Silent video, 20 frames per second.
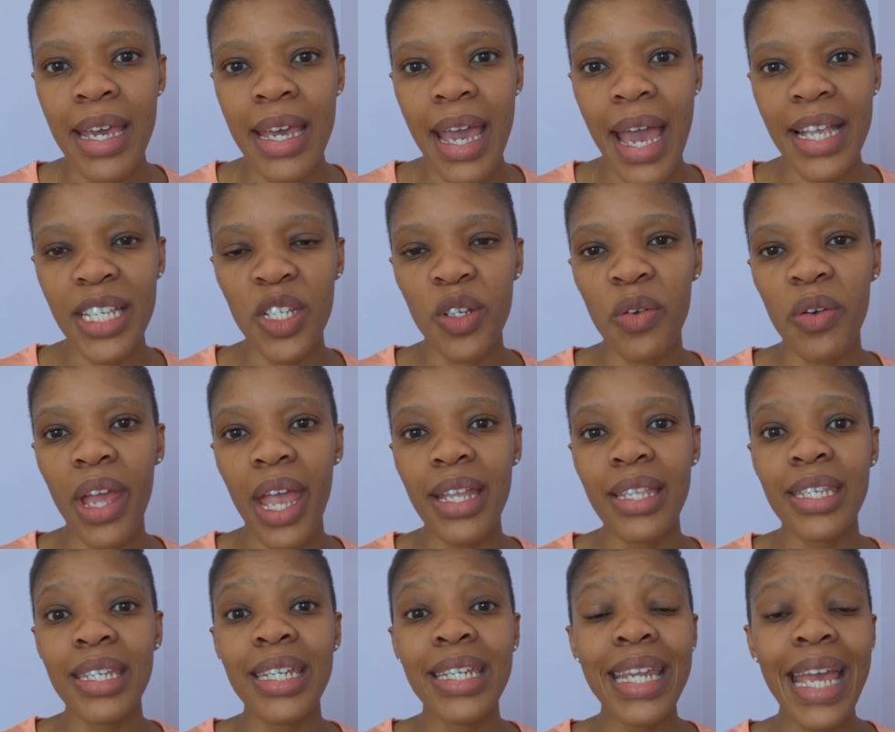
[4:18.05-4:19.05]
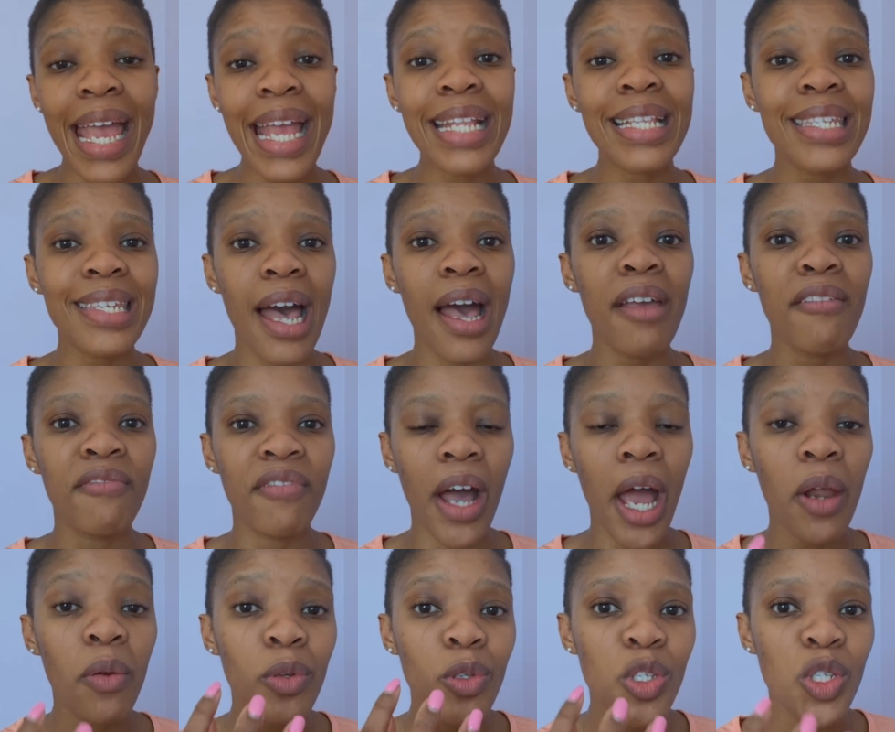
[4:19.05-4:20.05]
has created an
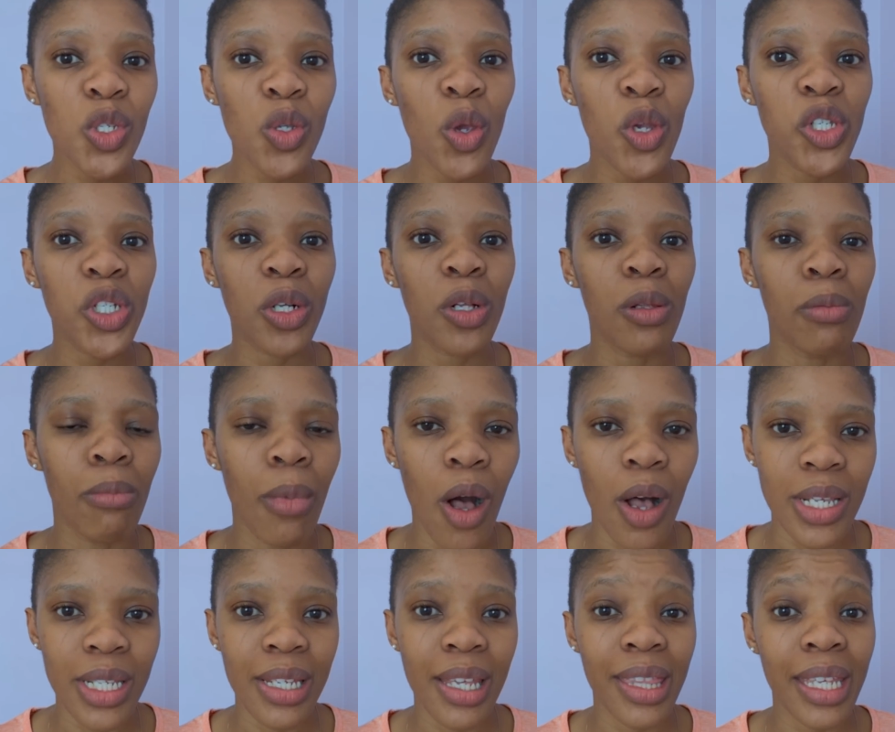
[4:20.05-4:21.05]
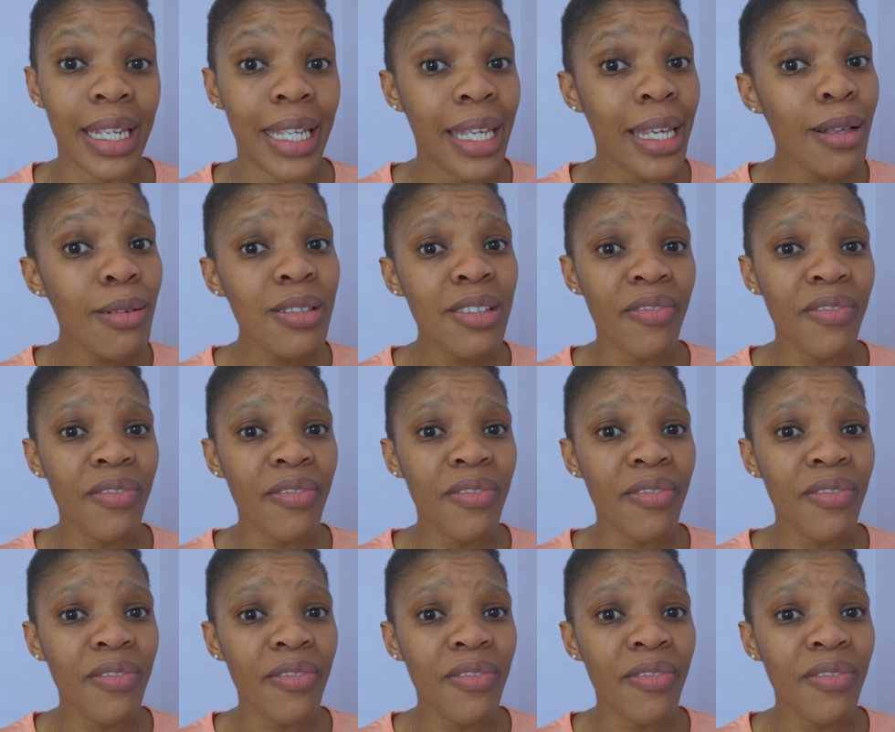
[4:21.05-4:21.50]
antiviral surgical mask that kills